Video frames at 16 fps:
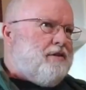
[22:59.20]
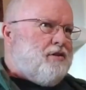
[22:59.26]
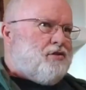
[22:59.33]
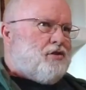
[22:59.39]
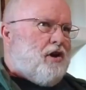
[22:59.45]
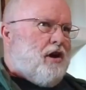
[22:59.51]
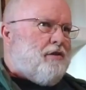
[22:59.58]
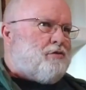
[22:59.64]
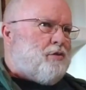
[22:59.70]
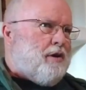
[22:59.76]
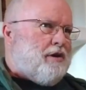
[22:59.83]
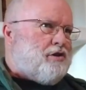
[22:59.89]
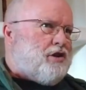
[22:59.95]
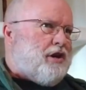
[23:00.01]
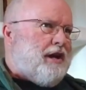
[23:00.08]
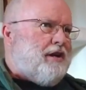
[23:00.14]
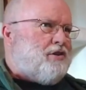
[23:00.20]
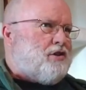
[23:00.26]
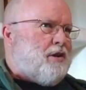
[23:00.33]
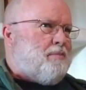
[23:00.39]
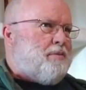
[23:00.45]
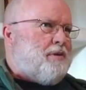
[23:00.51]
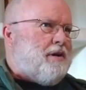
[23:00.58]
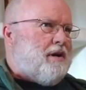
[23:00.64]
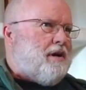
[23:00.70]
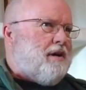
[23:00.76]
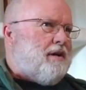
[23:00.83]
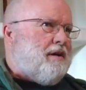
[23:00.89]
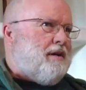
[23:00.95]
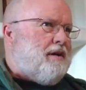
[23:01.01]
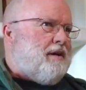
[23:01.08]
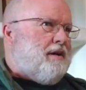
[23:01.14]
the software change up here.
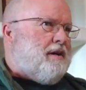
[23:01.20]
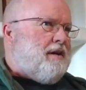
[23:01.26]
Mm.